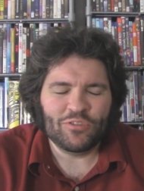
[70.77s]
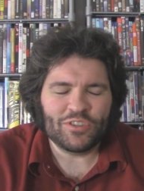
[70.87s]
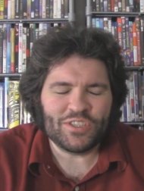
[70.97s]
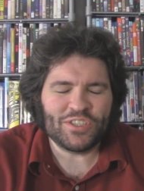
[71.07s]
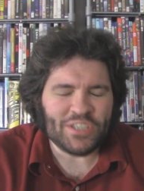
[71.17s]

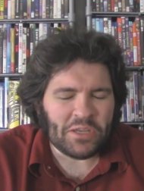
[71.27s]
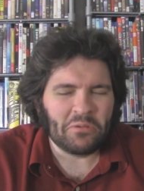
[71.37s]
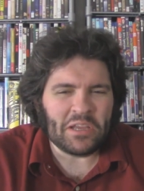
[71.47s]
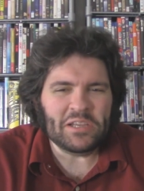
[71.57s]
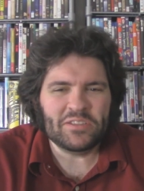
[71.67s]

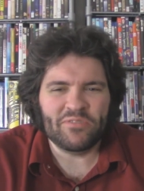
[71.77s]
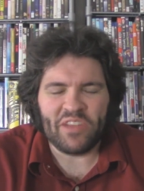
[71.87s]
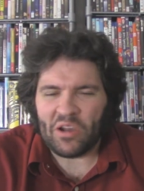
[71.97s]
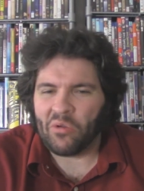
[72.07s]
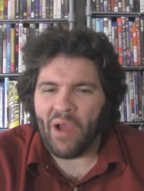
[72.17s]
series of
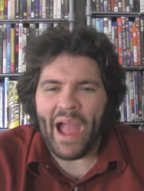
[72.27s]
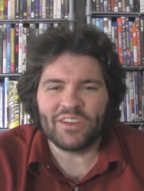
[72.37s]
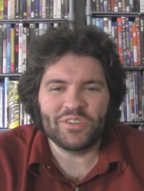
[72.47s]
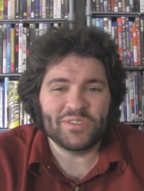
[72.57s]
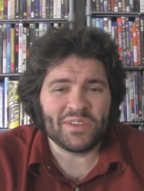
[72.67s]

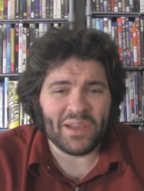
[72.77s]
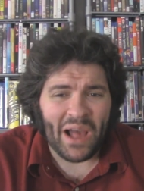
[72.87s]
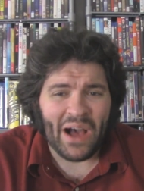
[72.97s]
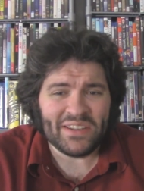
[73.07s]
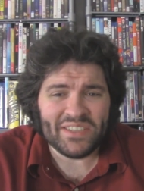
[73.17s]
interactions and
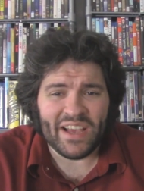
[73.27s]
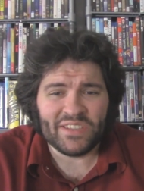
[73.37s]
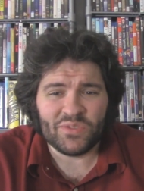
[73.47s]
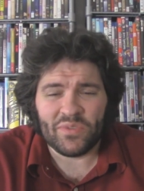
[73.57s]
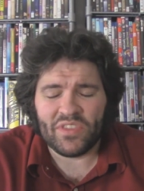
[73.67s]

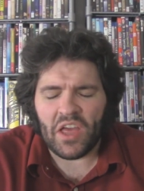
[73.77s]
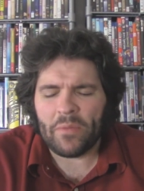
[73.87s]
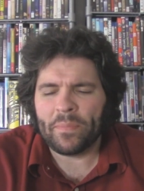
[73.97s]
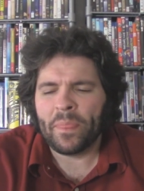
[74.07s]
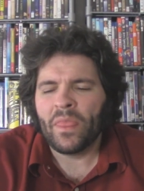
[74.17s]
contests with them